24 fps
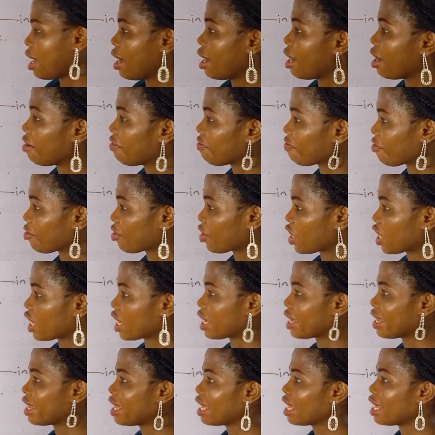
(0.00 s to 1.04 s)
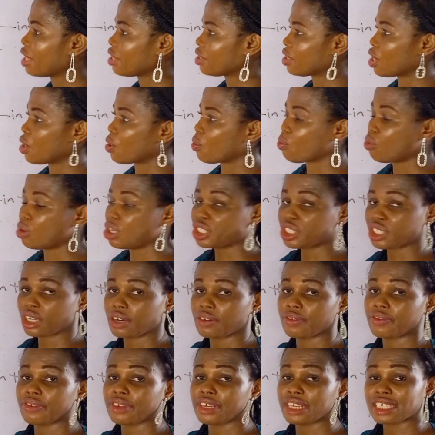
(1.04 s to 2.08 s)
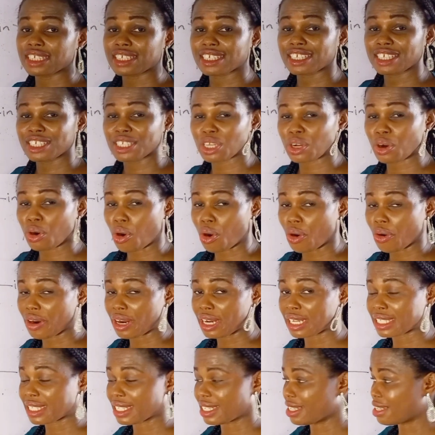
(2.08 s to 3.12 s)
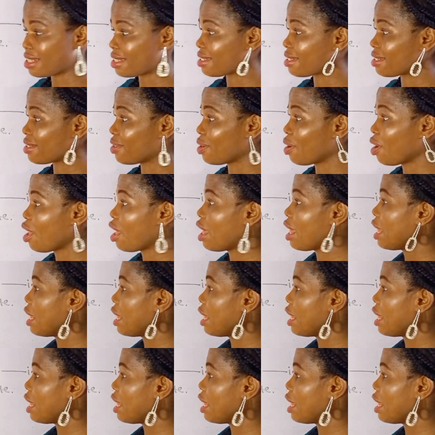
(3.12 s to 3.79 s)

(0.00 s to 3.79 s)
have. Okay, now which of these is the correct answer?